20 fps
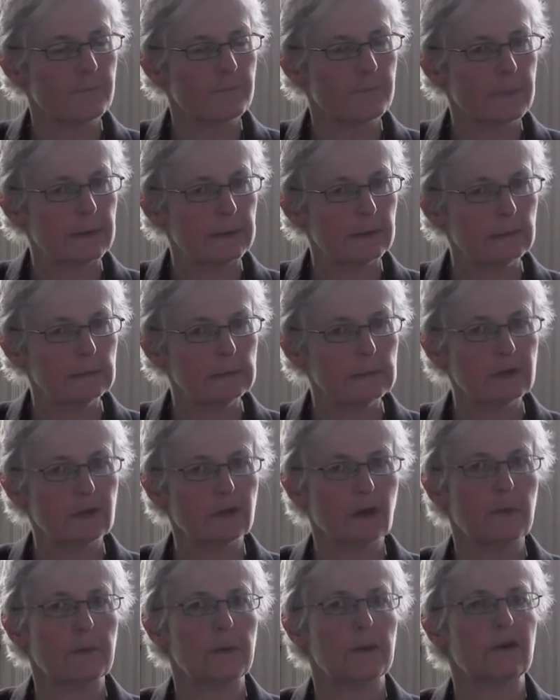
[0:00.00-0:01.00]
builds
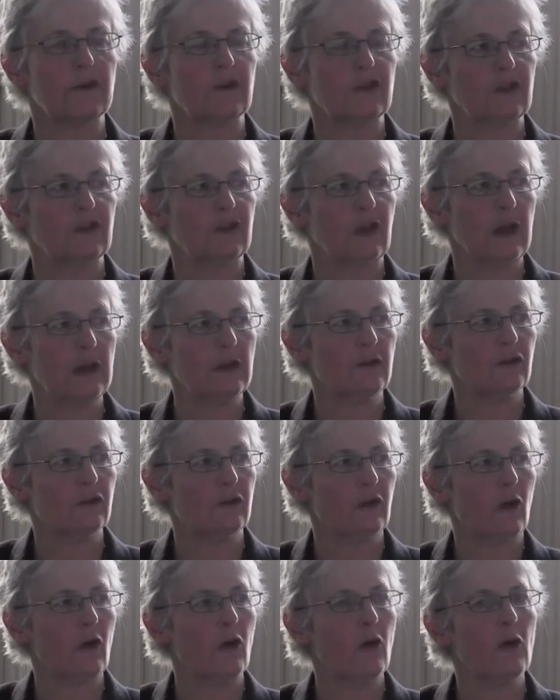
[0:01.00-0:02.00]
up a sense
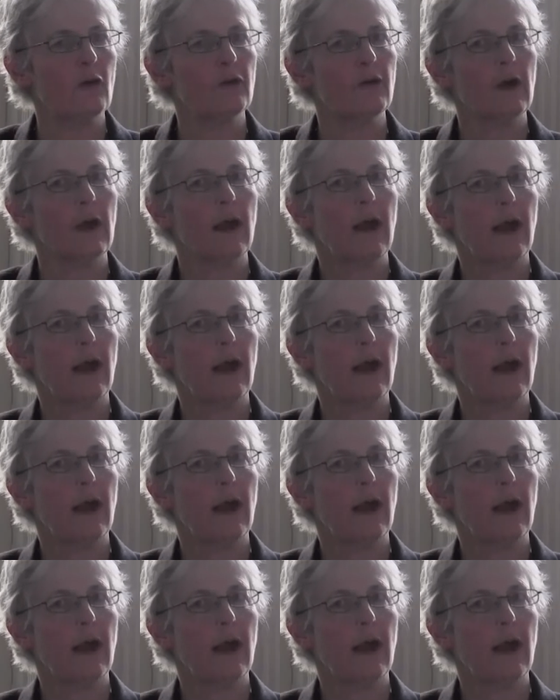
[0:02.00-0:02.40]
of